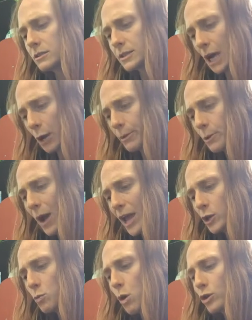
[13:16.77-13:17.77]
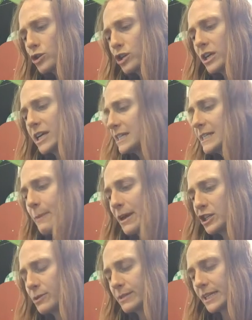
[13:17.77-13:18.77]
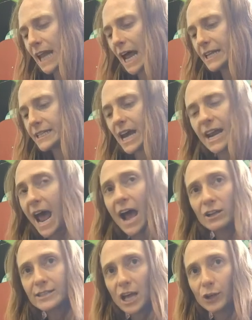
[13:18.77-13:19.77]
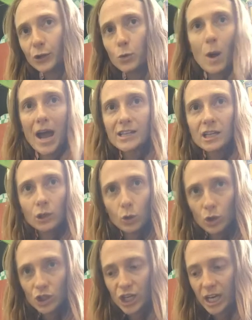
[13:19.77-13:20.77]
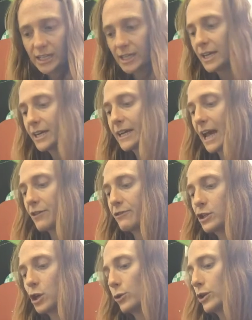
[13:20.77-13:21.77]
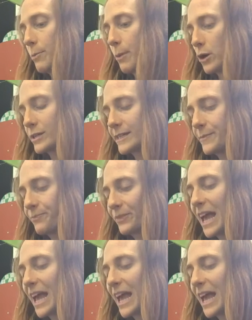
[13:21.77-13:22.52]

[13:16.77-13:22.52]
"Tell me where you want his spaceship to land and I'll tell you where to launch it," Katherine told her boss.